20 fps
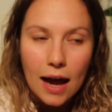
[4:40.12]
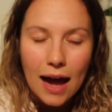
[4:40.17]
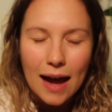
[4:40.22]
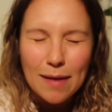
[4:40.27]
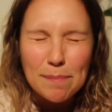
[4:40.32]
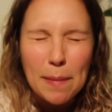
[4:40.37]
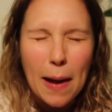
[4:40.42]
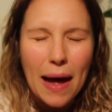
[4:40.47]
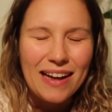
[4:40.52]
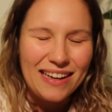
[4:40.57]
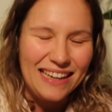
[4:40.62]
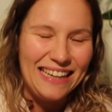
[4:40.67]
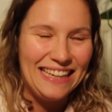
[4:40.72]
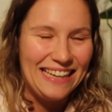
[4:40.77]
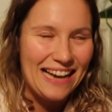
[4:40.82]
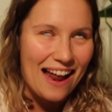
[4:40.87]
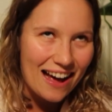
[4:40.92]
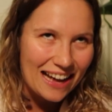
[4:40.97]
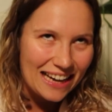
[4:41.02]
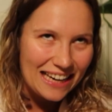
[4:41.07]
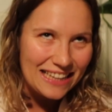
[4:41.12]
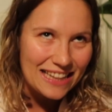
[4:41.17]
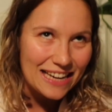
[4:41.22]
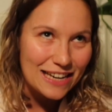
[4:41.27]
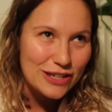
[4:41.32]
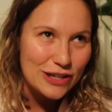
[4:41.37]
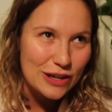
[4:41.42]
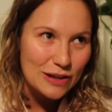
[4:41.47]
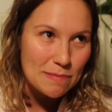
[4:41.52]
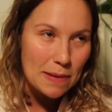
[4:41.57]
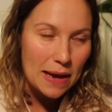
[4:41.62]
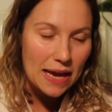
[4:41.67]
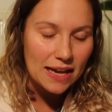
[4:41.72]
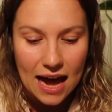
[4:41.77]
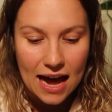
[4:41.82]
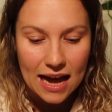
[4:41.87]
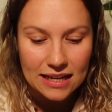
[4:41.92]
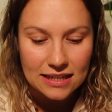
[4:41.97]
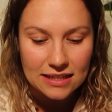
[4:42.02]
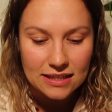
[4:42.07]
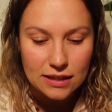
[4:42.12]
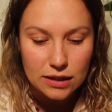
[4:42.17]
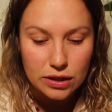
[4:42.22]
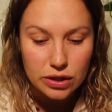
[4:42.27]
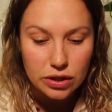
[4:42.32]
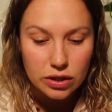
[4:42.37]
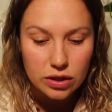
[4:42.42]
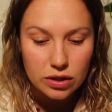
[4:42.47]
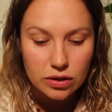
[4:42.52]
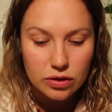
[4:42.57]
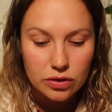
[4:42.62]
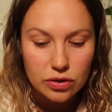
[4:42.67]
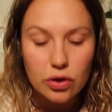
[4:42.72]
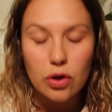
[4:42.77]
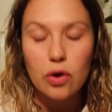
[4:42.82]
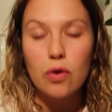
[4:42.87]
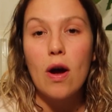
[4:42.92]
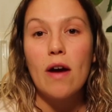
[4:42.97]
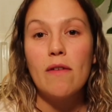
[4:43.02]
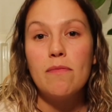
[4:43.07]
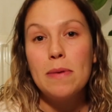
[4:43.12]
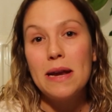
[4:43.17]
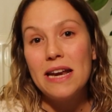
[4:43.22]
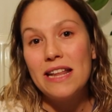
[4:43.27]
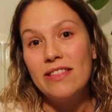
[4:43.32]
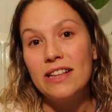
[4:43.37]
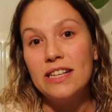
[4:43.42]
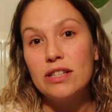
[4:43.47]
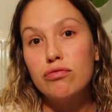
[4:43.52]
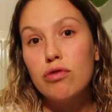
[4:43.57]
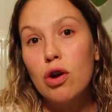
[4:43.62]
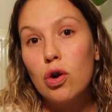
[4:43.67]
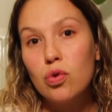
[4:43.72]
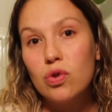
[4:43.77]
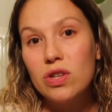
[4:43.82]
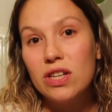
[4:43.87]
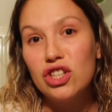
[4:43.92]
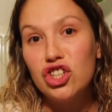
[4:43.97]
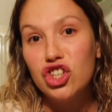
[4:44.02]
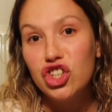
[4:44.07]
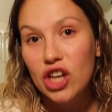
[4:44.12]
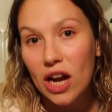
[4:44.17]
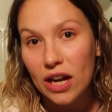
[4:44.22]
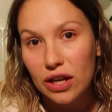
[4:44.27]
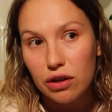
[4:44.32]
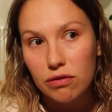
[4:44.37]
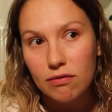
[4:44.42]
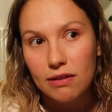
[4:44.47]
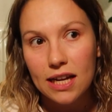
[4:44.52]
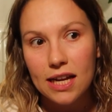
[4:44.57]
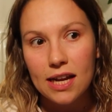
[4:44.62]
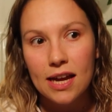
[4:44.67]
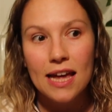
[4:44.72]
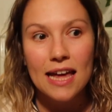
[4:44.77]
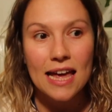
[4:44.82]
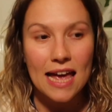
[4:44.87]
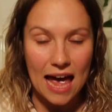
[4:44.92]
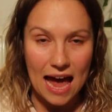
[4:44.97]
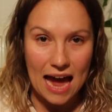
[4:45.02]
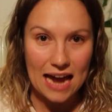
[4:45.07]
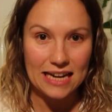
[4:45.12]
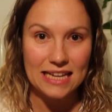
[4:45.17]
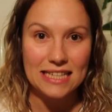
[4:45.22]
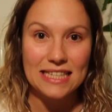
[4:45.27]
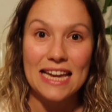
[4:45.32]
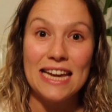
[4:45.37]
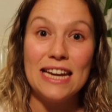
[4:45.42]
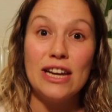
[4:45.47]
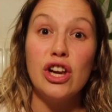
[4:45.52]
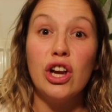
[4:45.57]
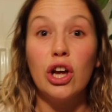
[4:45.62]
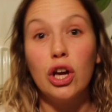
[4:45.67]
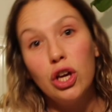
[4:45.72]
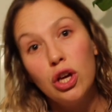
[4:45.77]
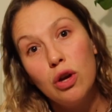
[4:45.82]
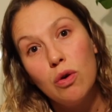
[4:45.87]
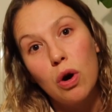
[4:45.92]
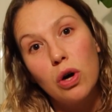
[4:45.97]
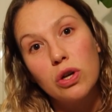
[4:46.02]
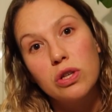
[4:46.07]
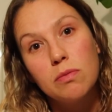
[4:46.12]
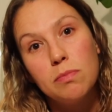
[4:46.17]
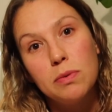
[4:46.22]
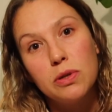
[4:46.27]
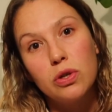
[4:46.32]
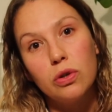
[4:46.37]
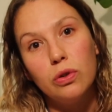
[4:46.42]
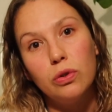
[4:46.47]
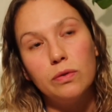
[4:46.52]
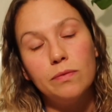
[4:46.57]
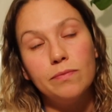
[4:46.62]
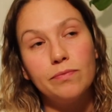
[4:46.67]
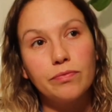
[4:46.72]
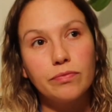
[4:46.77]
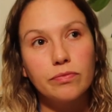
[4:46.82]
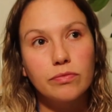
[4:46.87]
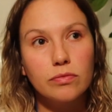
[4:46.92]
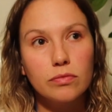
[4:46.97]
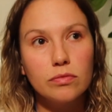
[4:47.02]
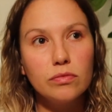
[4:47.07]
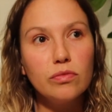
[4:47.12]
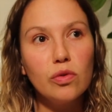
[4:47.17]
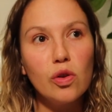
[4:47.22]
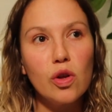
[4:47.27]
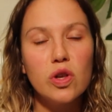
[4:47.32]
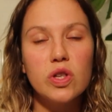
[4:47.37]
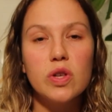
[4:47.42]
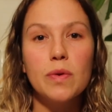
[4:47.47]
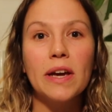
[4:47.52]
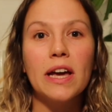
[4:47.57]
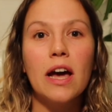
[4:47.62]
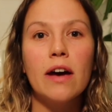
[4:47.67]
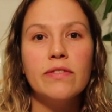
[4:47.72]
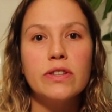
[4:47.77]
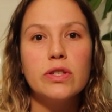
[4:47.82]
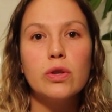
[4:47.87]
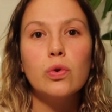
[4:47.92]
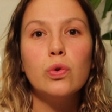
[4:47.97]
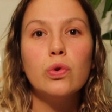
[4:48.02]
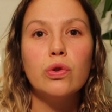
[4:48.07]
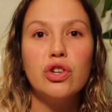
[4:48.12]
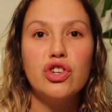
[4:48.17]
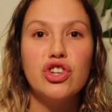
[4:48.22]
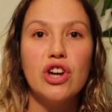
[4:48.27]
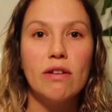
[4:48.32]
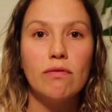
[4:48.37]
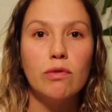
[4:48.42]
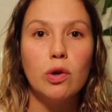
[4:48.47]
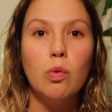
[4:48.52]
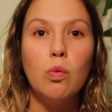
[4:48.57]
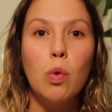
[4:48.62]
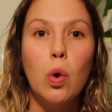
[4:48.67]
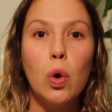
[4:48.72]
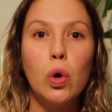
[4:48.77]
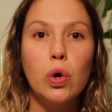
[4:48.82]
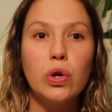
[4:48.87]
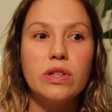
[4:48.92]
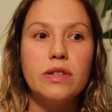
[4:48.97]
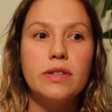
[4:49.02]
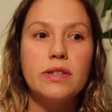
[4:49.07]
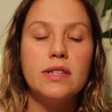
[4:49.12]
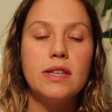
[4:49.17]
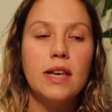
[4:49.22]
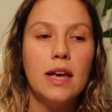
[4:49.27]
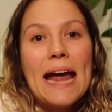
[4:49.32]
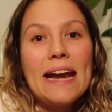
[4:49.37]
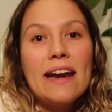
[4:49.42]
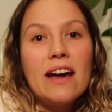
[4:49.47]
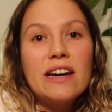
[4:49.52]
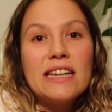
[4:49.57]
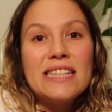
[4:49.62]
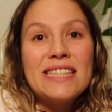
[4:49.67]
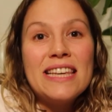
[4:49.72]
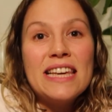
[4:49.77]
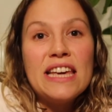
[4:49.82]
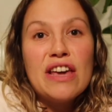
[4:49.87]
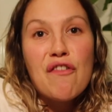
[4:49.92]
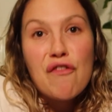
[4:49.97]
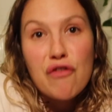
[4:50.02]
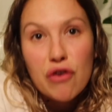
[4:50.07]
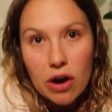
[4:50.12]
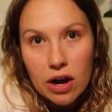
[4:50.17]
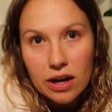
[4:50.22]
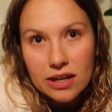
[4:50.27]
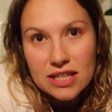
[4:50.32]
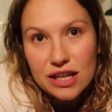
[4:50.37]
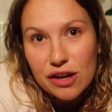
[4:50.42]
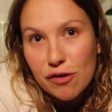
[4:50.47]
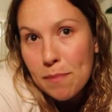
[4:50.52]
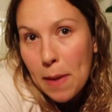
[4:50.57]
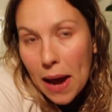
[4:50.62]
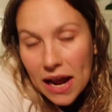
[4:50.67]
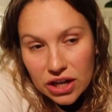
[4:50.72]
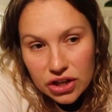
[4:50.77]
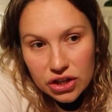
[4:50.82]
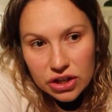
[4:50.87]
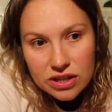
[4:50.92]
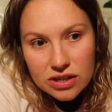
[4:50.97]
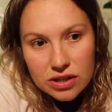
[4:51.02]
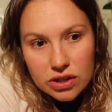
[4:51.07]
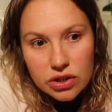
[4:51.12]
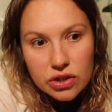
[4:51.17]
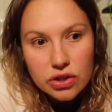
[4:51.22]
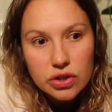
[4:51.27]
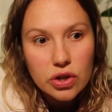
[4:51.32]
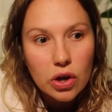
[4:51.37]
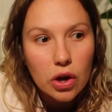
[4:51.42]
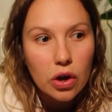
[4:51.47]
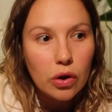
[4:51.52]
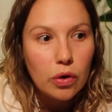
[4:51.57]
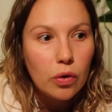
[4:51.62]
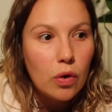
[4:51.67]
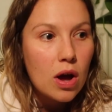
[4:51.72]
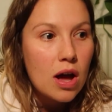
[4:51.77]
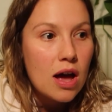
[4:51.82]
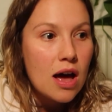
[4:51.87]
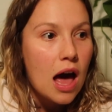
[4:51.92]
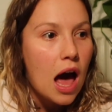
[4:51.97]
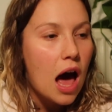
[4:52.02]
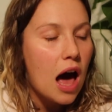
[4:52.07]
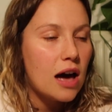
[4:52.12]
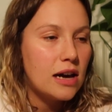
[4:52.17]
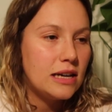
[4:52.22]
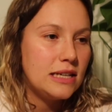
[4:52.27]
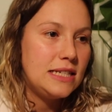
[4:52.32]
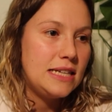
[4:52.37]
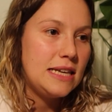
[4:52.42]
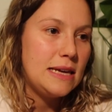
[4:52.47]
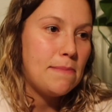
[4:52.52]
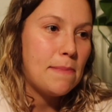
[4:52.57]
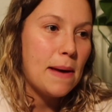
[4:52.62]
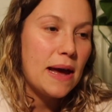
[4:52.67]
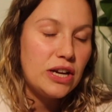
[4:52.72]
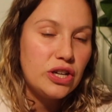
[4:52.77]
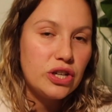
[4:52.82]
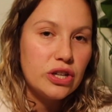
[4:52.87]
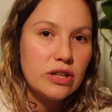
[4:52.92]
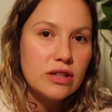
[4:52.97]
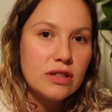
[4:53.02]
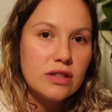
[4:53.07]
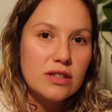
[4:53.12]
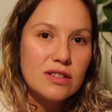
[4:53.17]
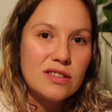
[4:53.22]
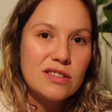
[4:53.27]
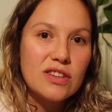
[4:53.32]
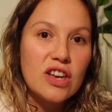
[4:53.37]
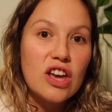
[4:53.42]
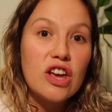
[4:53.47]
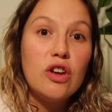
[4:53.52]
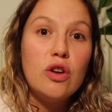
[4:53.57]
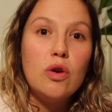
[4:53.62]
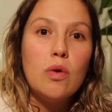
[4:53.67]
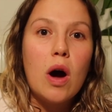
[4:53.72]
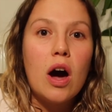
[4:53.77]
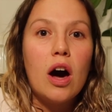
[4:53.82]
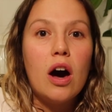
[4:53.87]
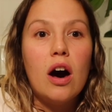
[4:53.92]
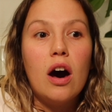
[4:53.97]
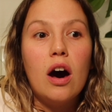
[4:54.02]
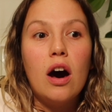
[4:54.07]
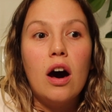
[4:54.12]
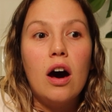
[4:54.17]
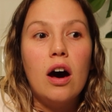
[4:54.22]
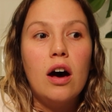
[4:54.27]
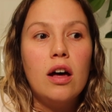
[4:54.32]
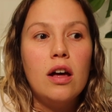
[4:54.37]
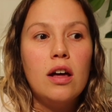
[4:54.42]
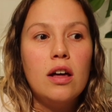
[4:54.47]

but luckily they took me. And so I've been in this role since January, and it's in an acute hospital, so it covers all the general wards, and I see a variety of patients. So I see patients who are,